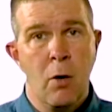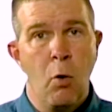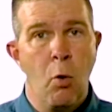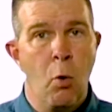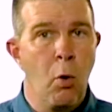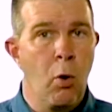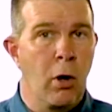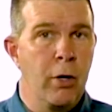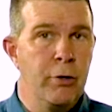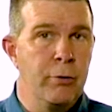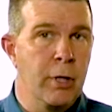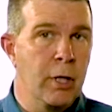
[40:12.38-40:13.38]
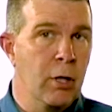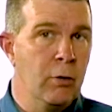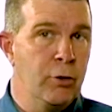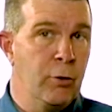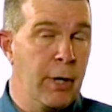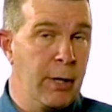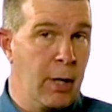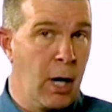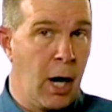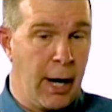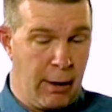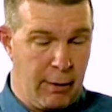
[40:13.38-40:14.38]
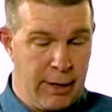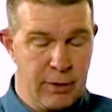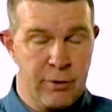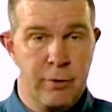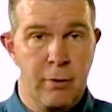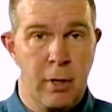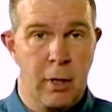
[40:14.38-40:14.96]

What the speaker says: or you can go to a higher end